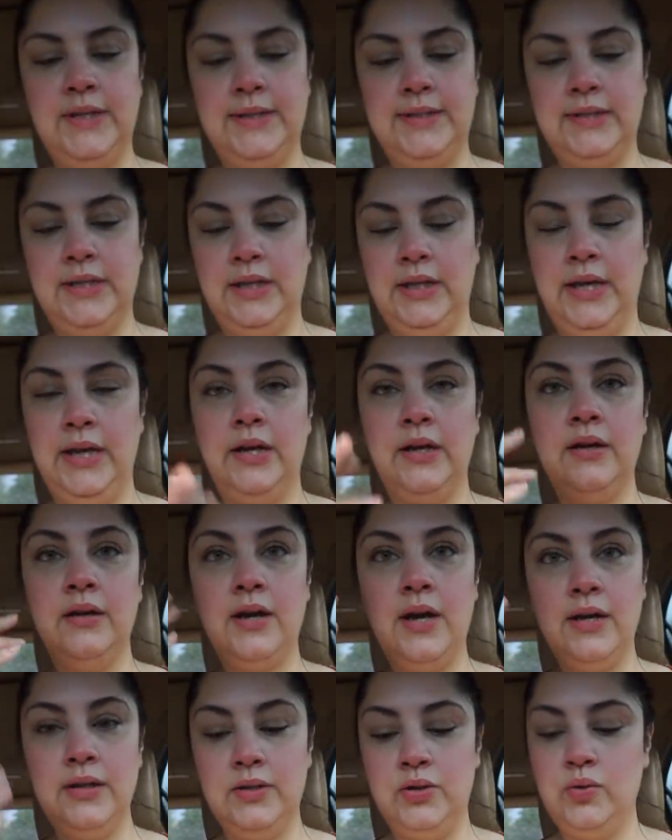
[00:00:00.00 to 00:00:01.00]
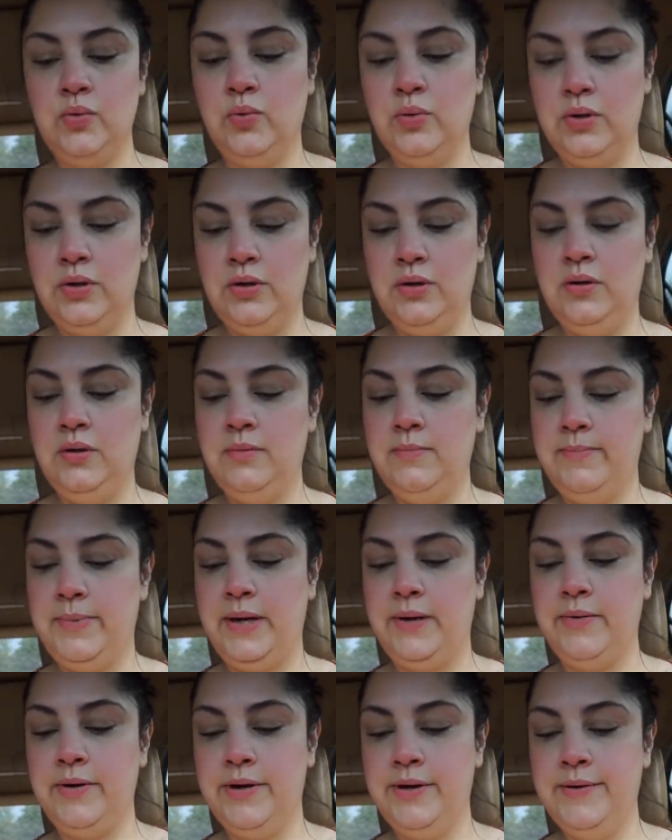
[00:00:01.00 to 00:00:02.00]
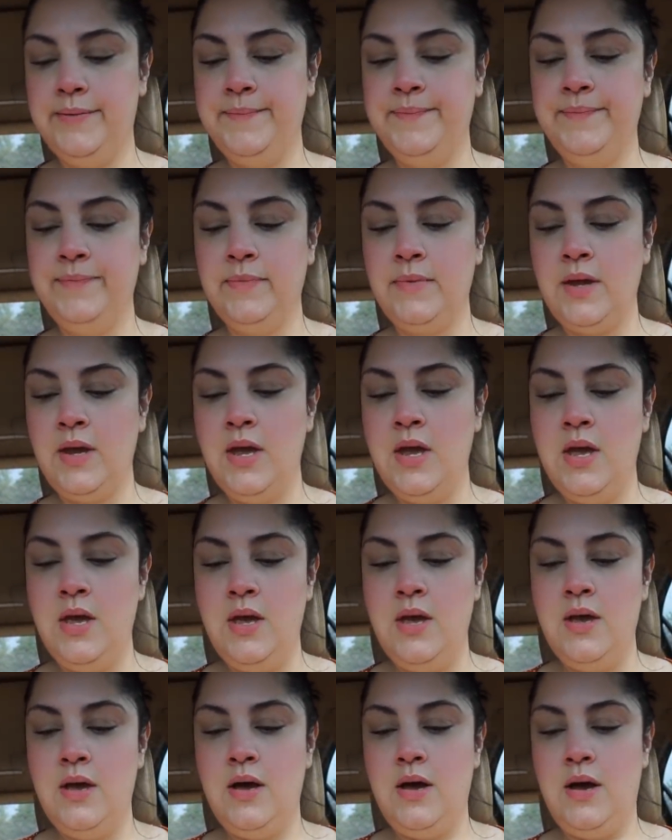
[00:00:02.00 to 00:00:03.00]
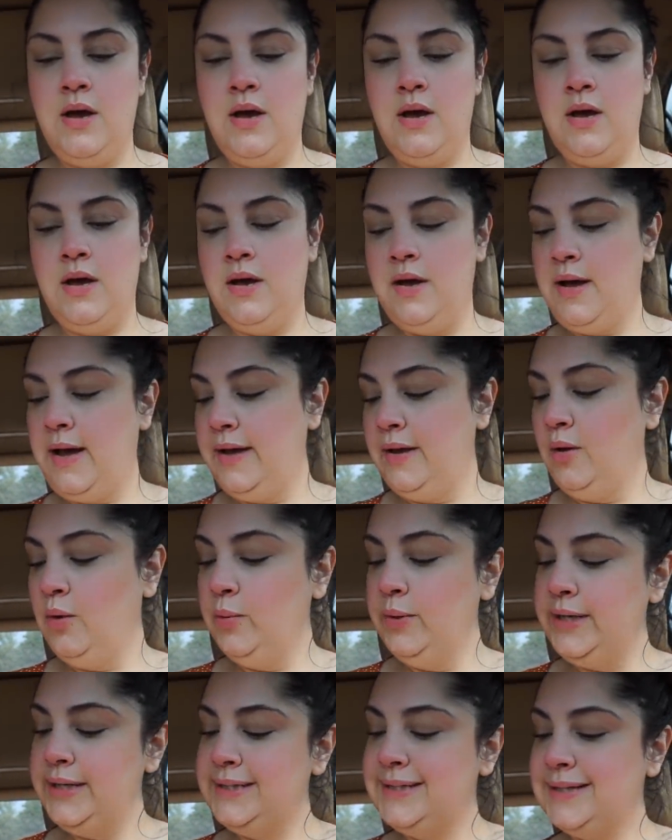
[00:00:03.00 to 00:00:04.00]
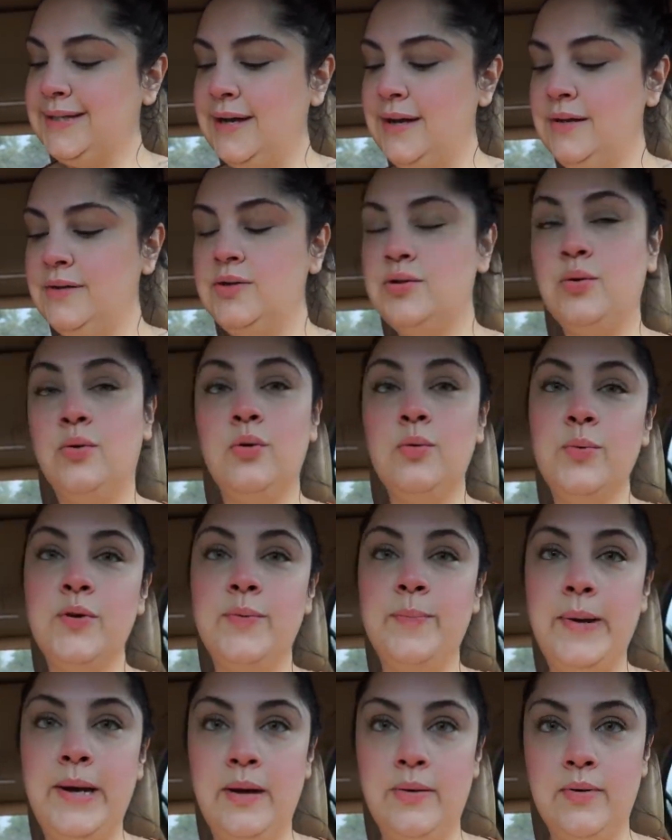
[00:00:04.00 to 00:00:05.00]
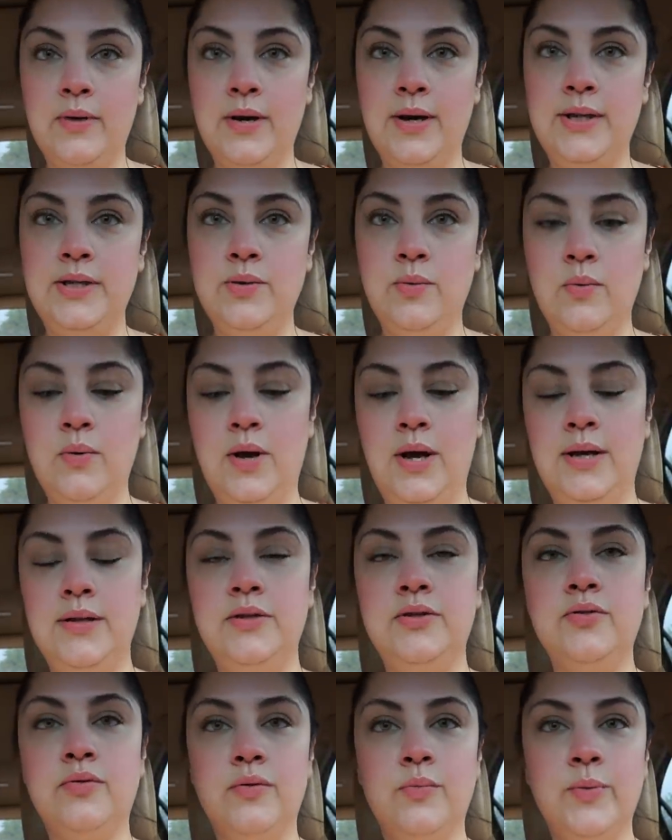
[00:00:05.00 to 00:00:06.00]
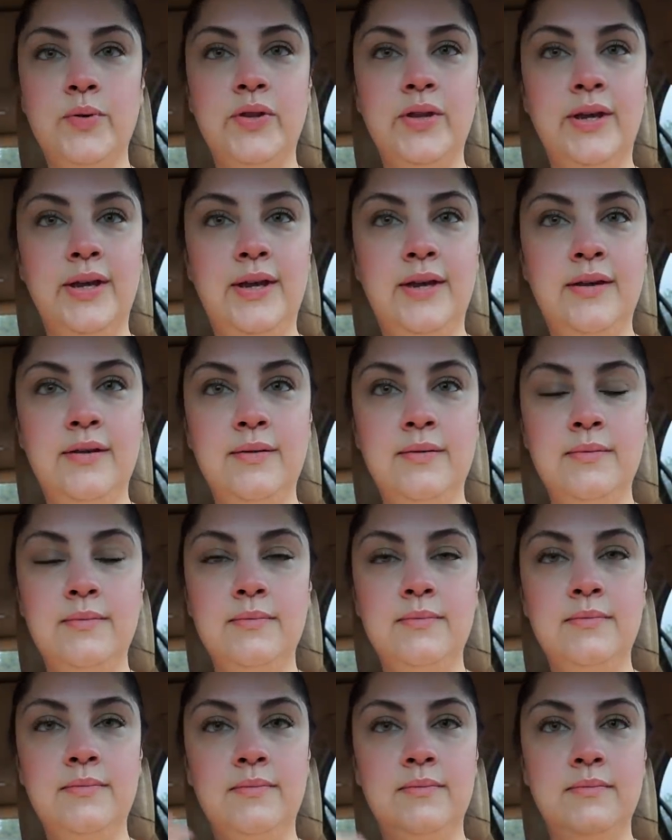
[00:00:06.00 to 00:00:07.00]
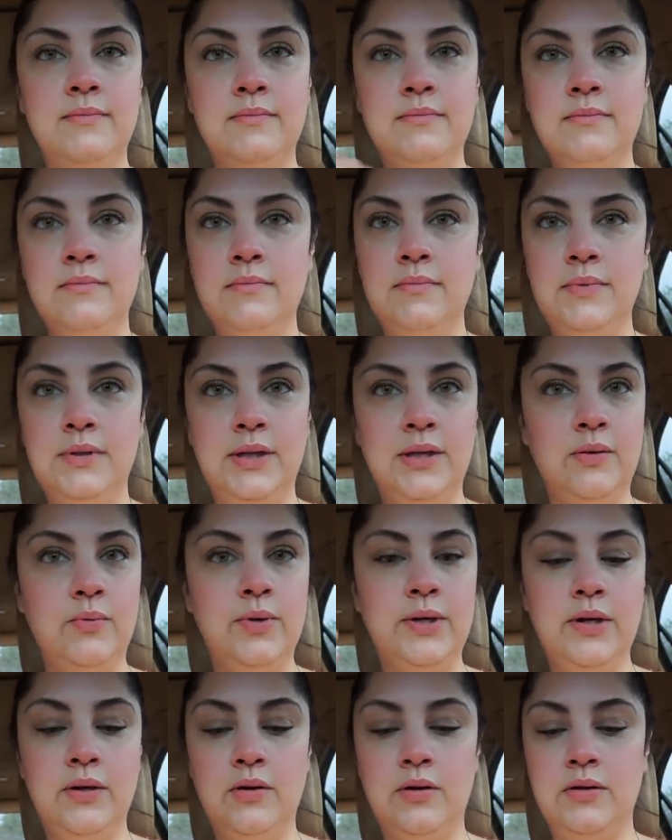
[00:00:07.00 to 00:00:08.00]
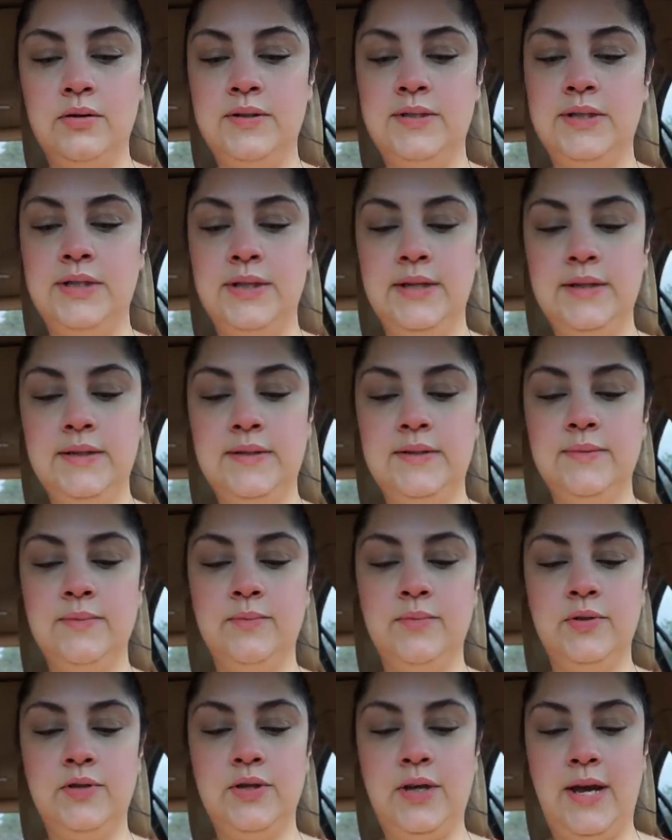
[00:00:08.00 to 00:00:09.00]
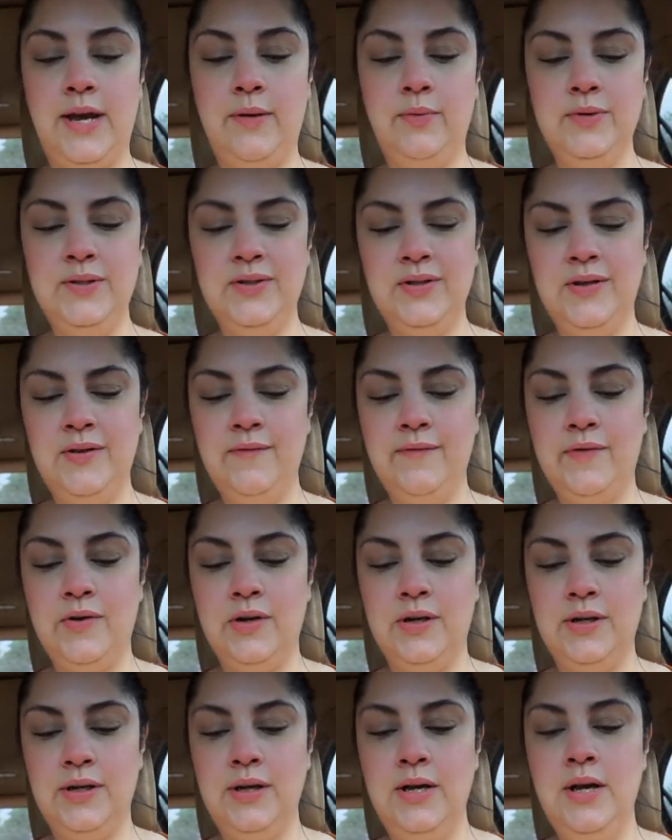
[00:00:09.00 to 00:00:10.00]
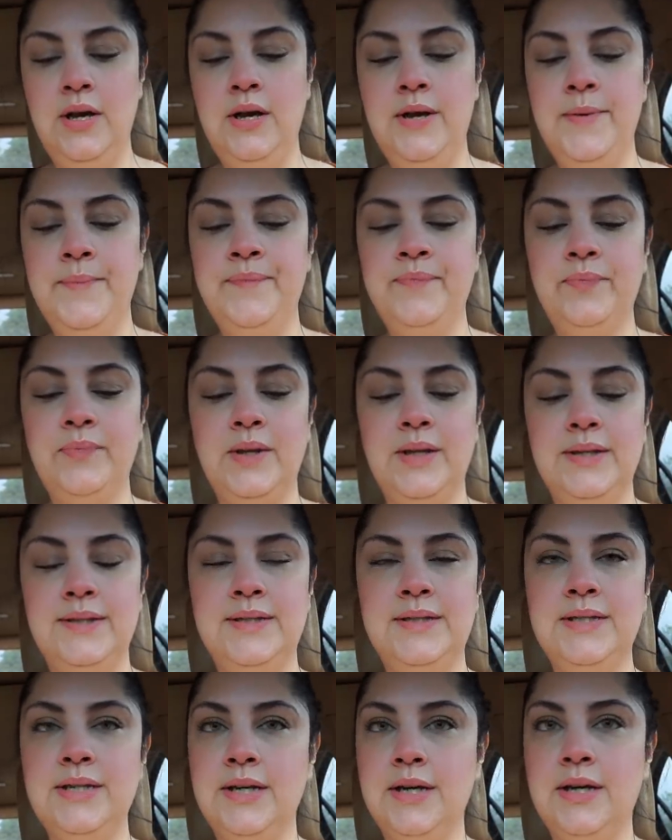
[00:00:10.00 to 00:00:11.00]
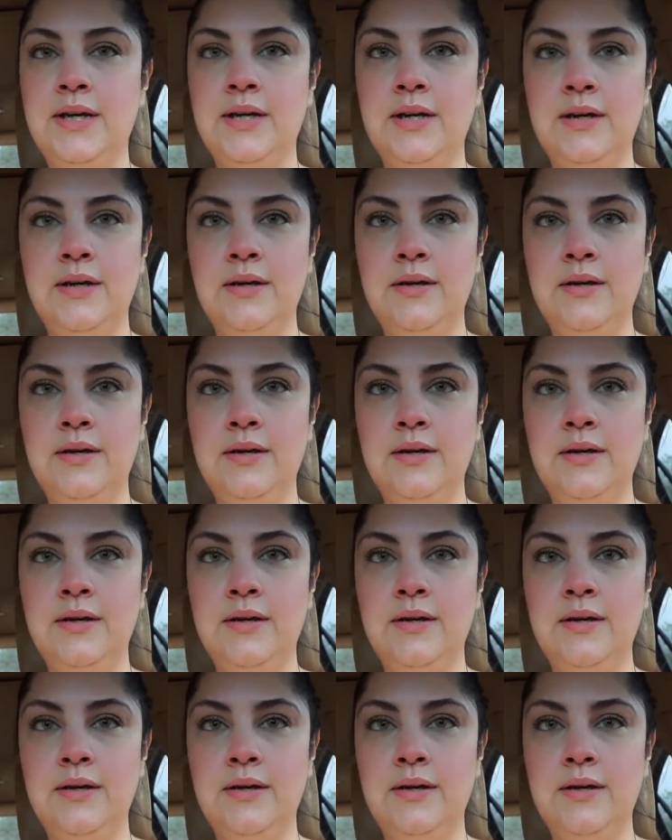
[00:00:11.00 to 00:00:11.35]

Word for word: as like a contour powder. Uh, I always contour with powder. I don't contour with like liquid or sticks, which I was looking for a, a stick